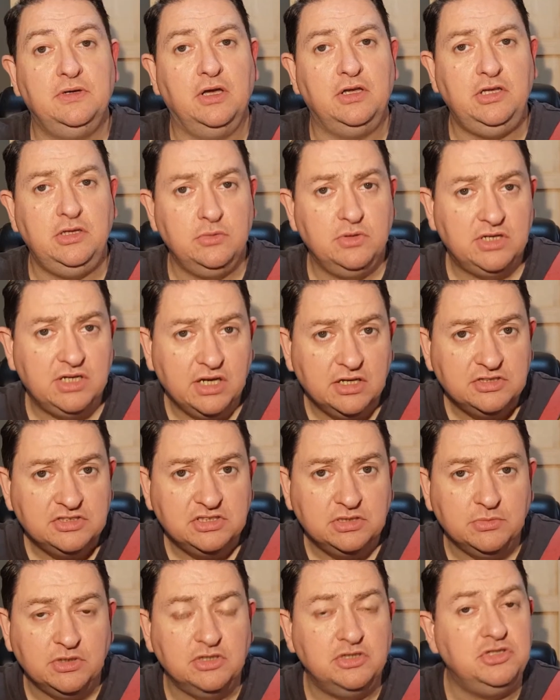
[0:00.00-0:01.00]
Are you a
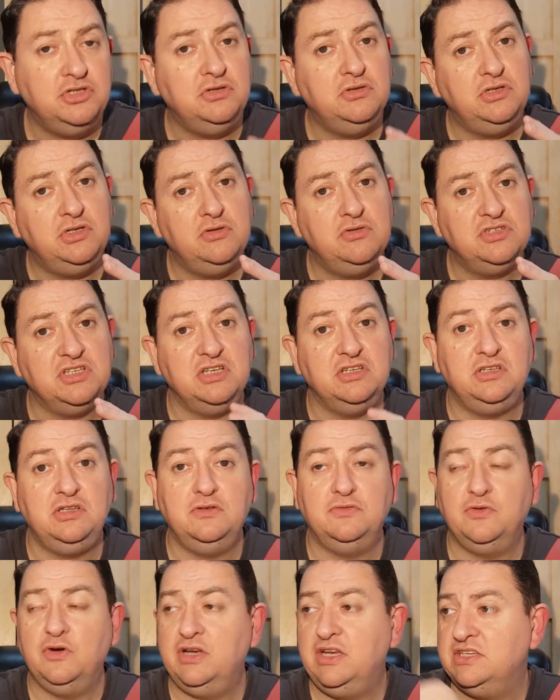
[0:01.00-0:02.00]
customer? Do you use it? Do you
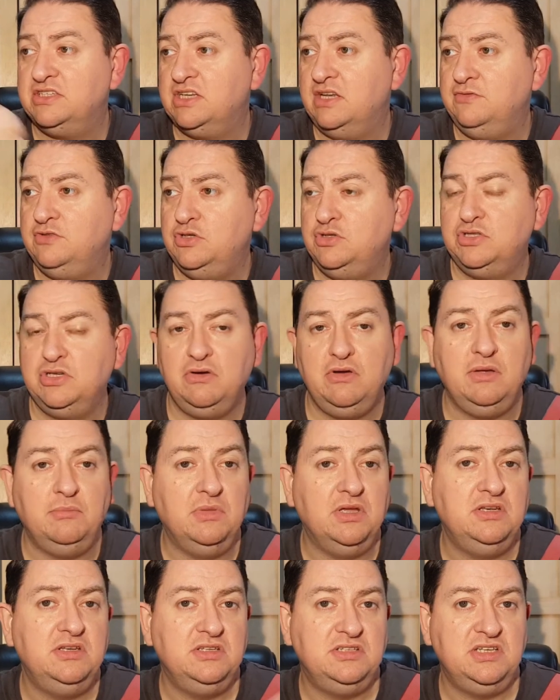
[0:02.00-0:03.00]
find it saves you time?
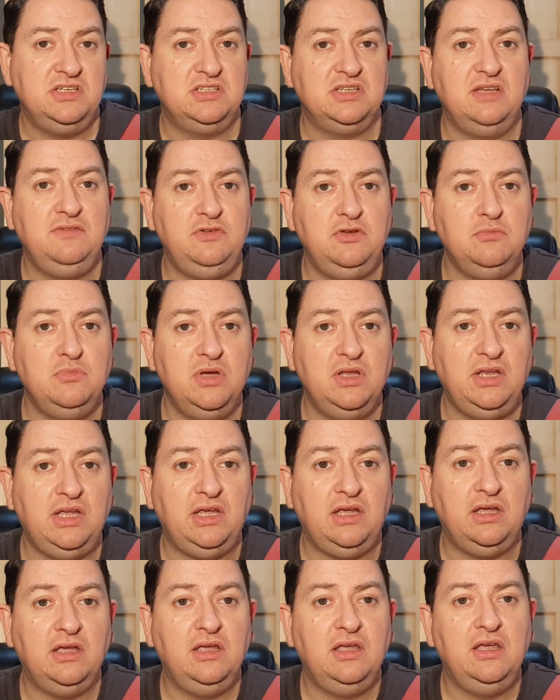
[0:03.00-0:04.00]
Does it save you money?
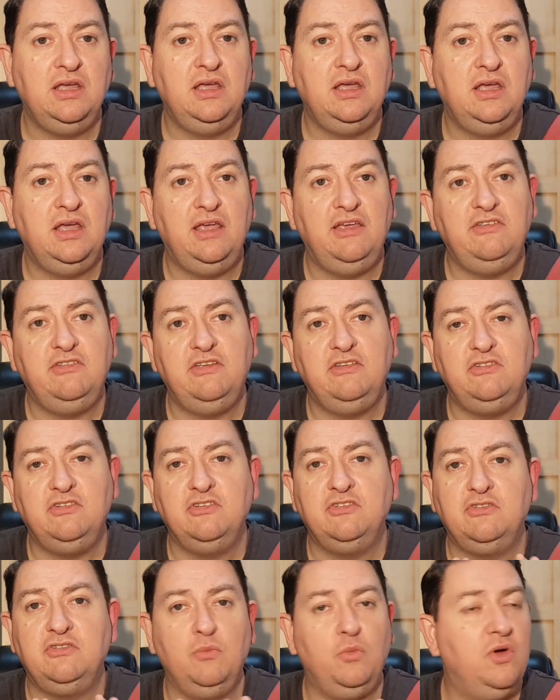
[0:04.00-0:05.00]
Is it
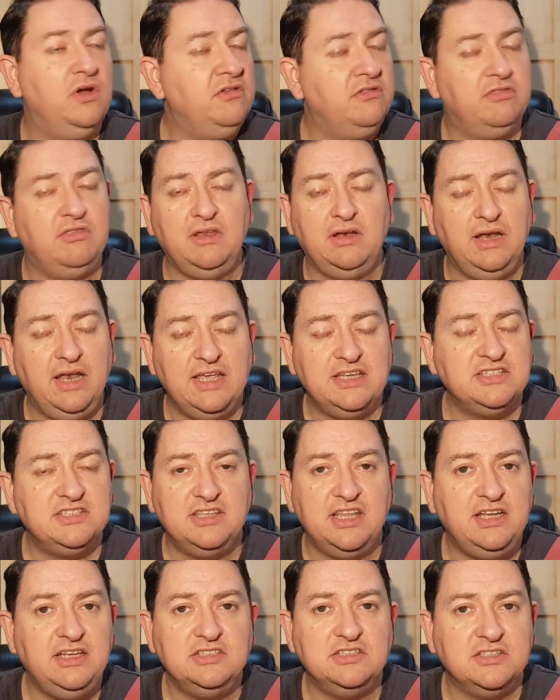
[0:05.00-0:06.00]
just one less
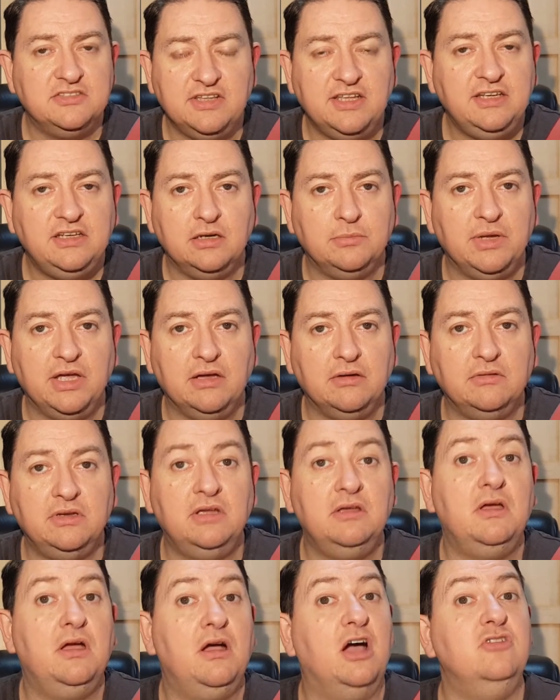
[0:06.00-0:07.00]
thing to think about?
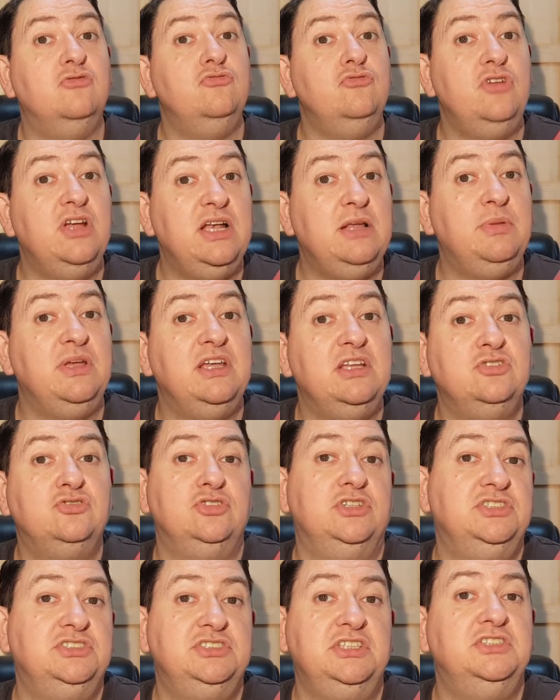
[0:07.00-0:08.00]
I'd really be
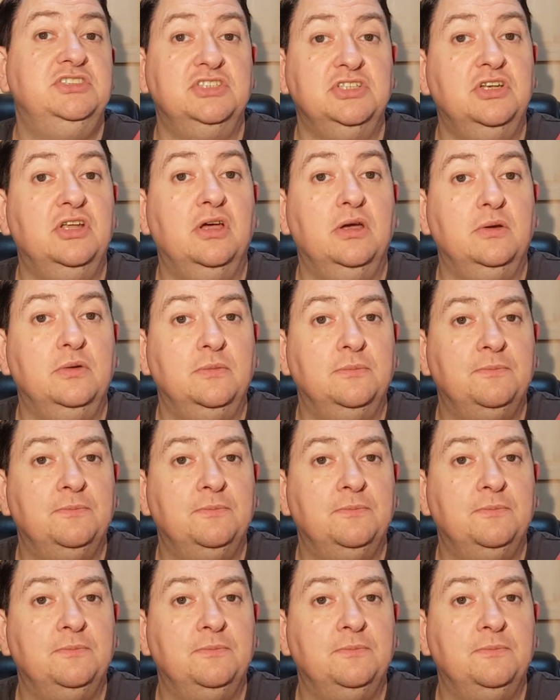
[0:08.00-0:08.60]
interested to know.